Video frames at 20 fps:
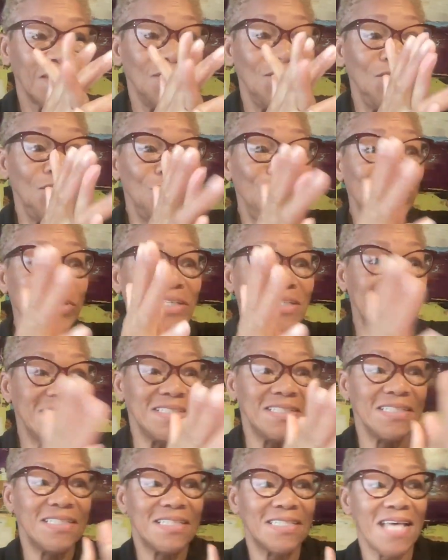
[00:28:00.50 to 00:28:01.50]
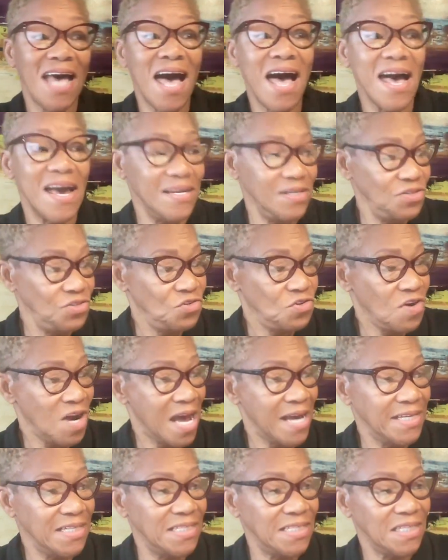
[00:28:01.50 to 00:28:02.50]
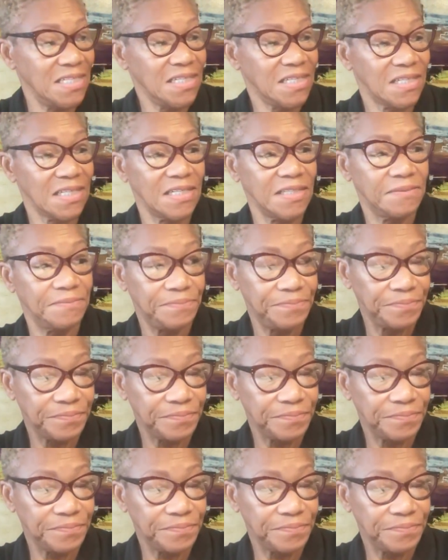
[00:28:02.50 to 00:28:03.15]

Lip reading: You get to decide your identity.